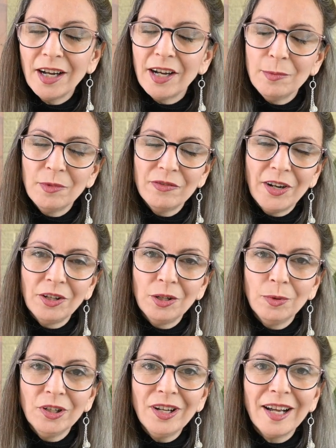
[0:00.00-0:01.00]
I'm
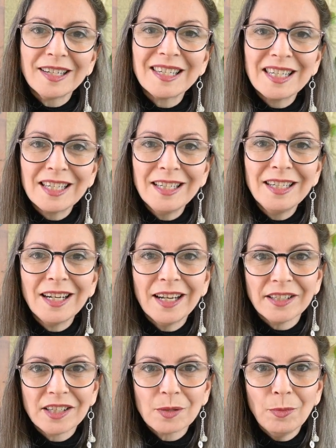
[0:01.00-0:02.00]
available at
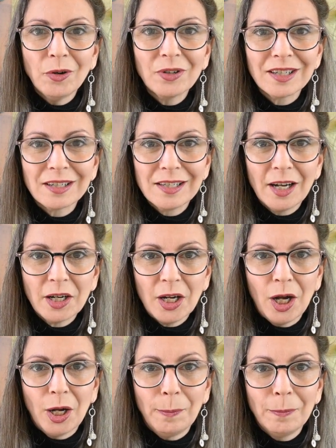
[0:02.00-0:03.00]

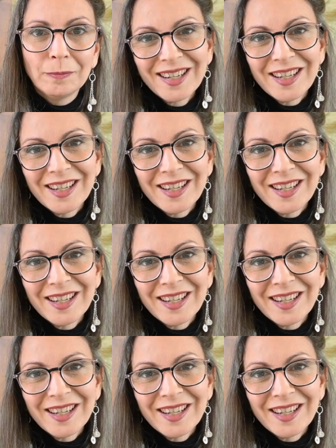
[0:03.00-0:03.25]
teaandsmoke.com.